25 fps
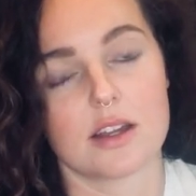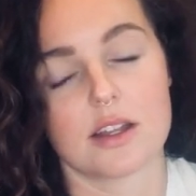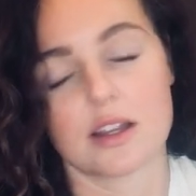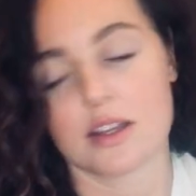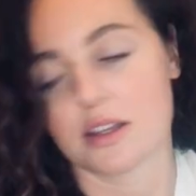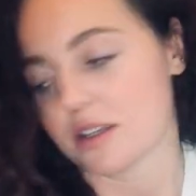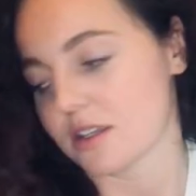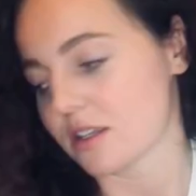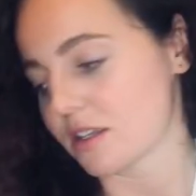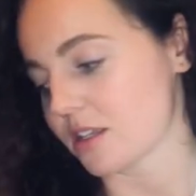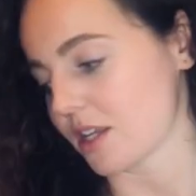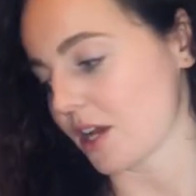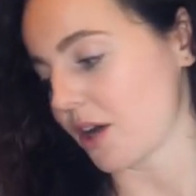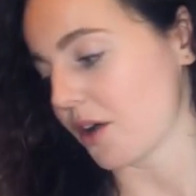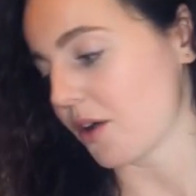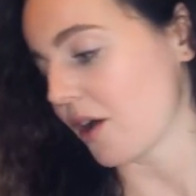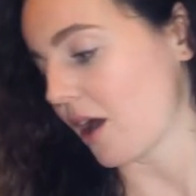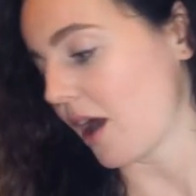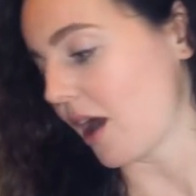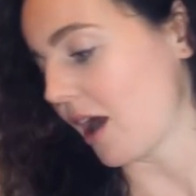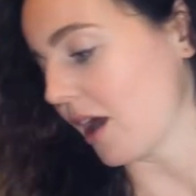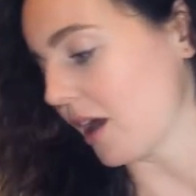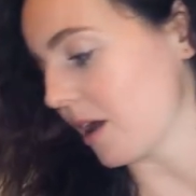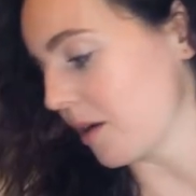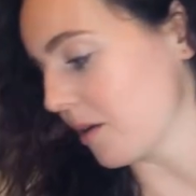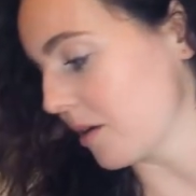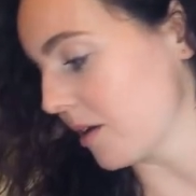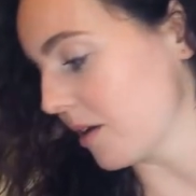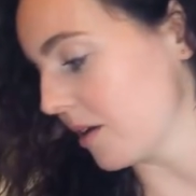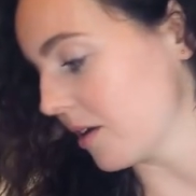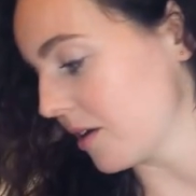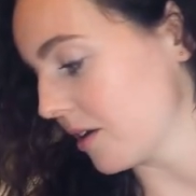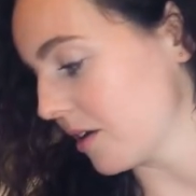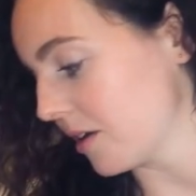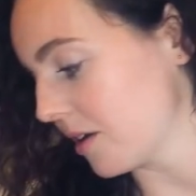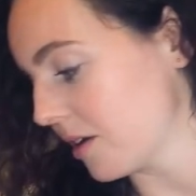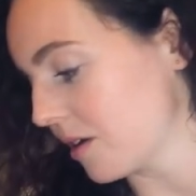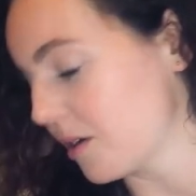So I
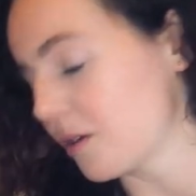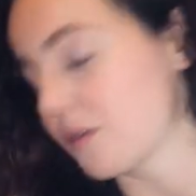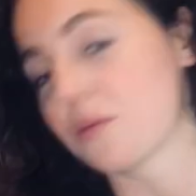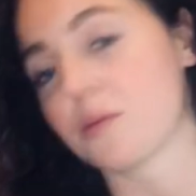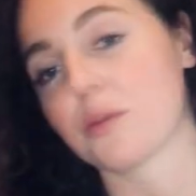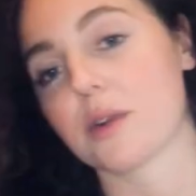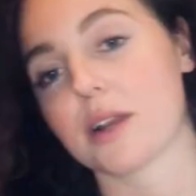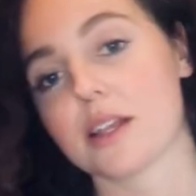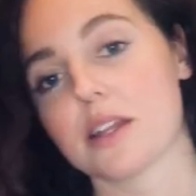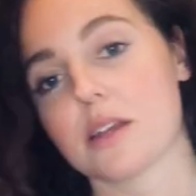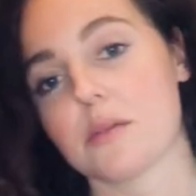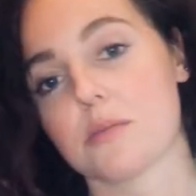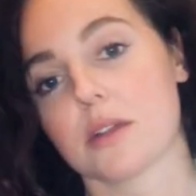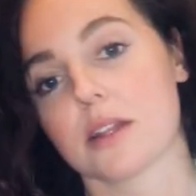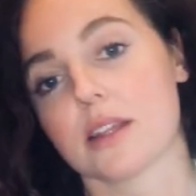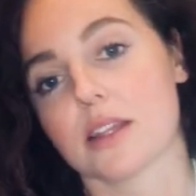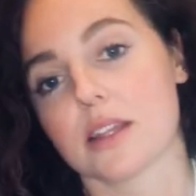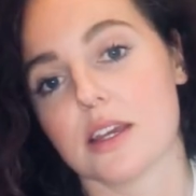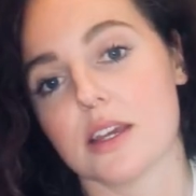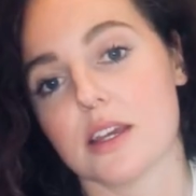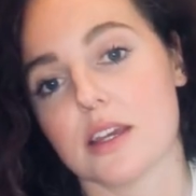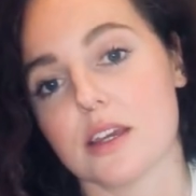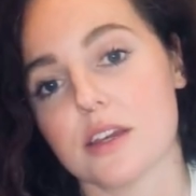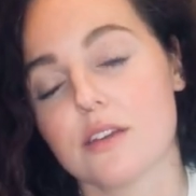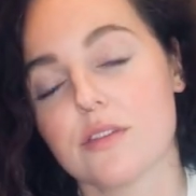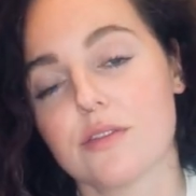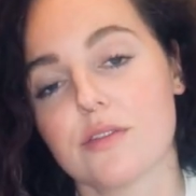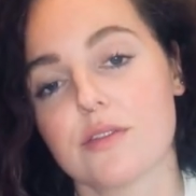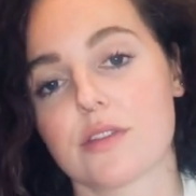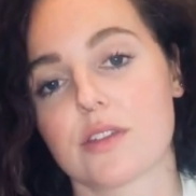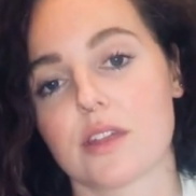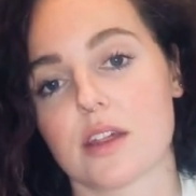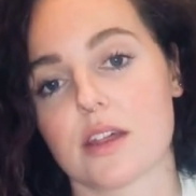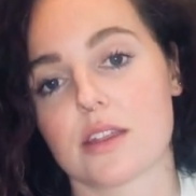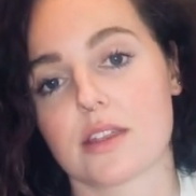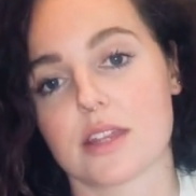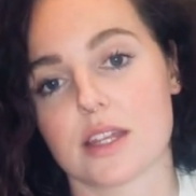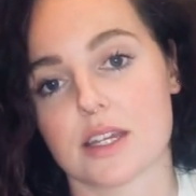really believe
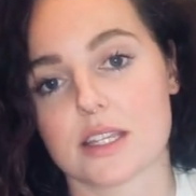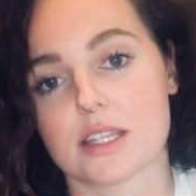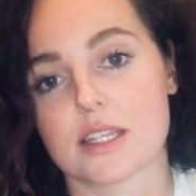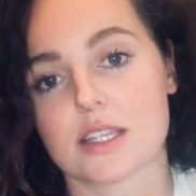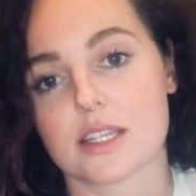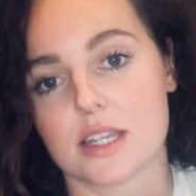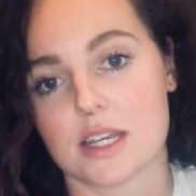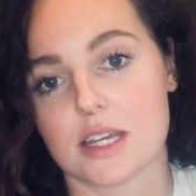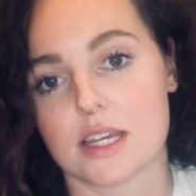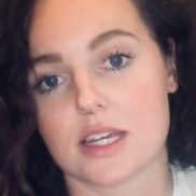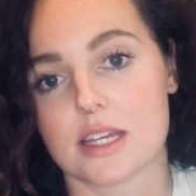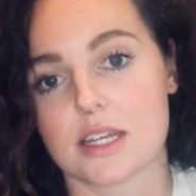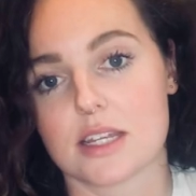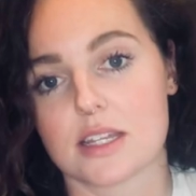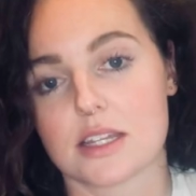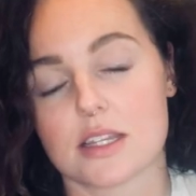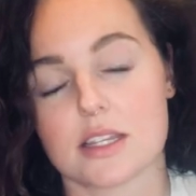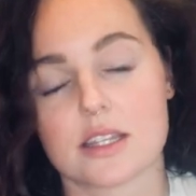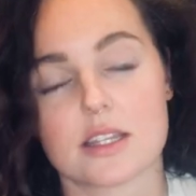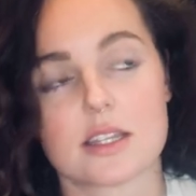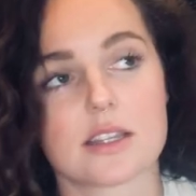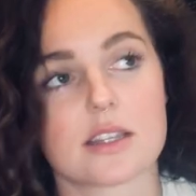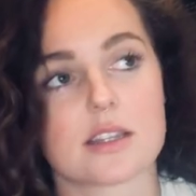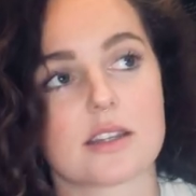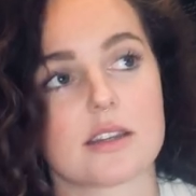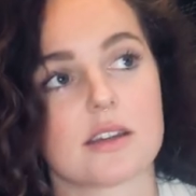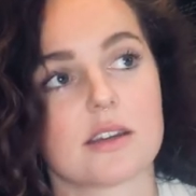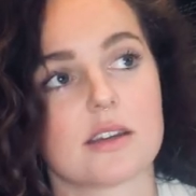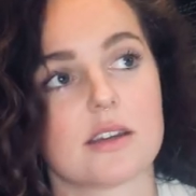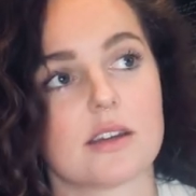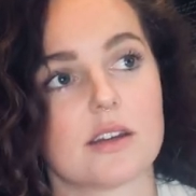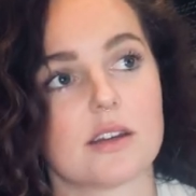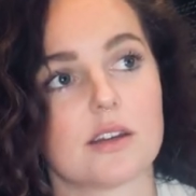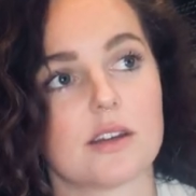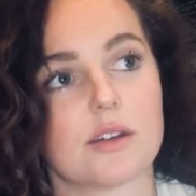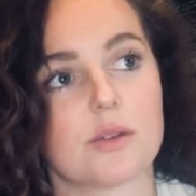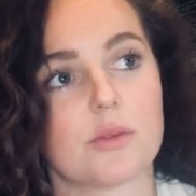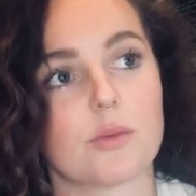that this is
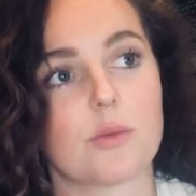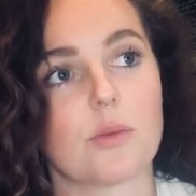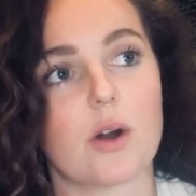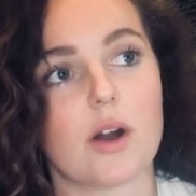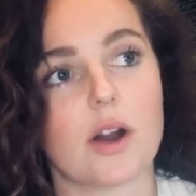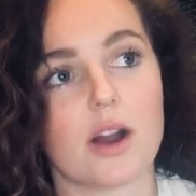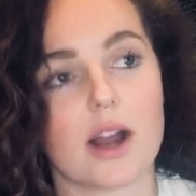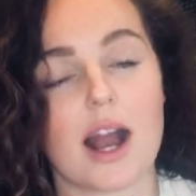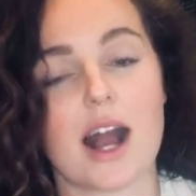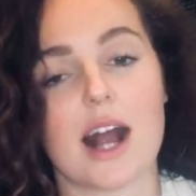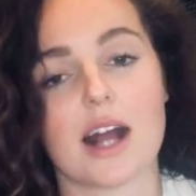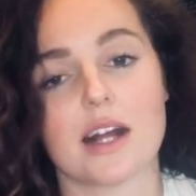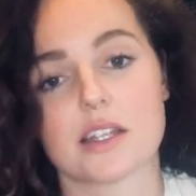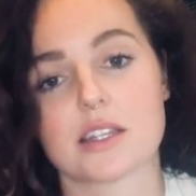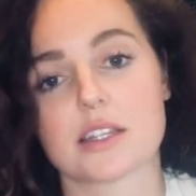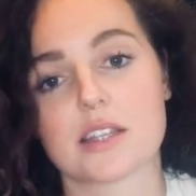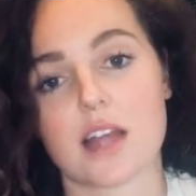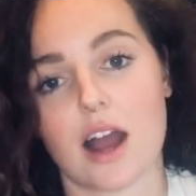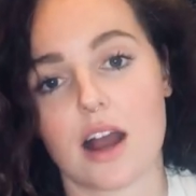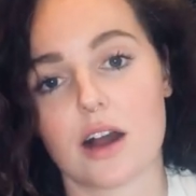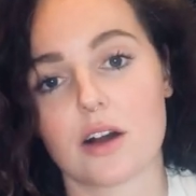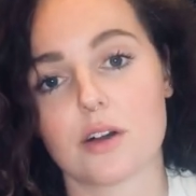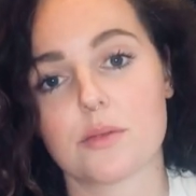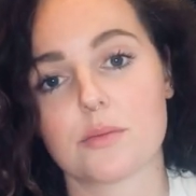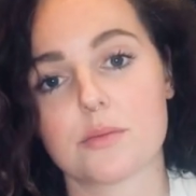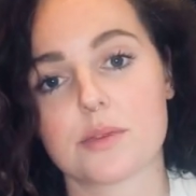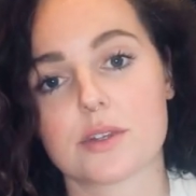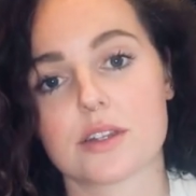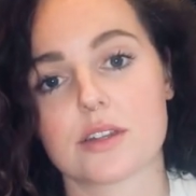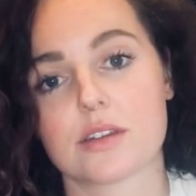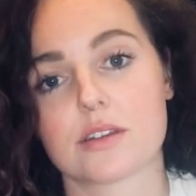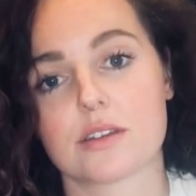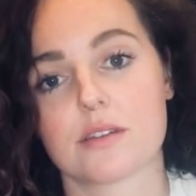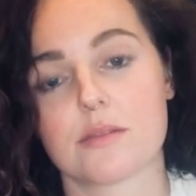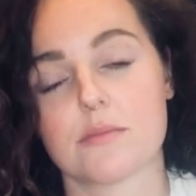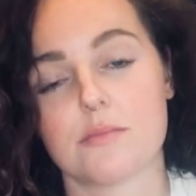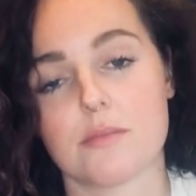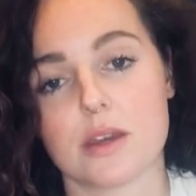what has helped
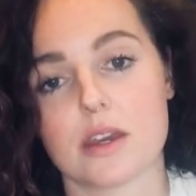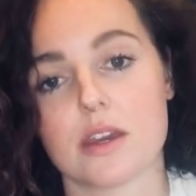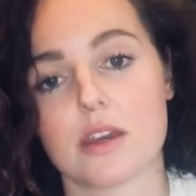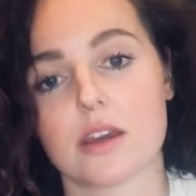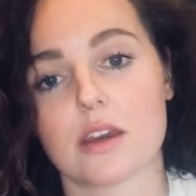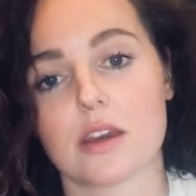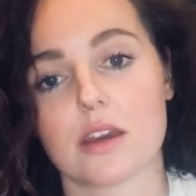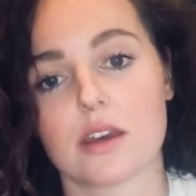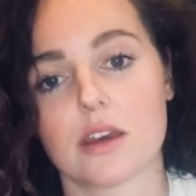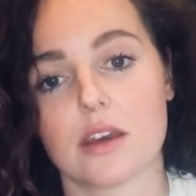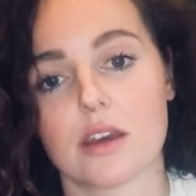me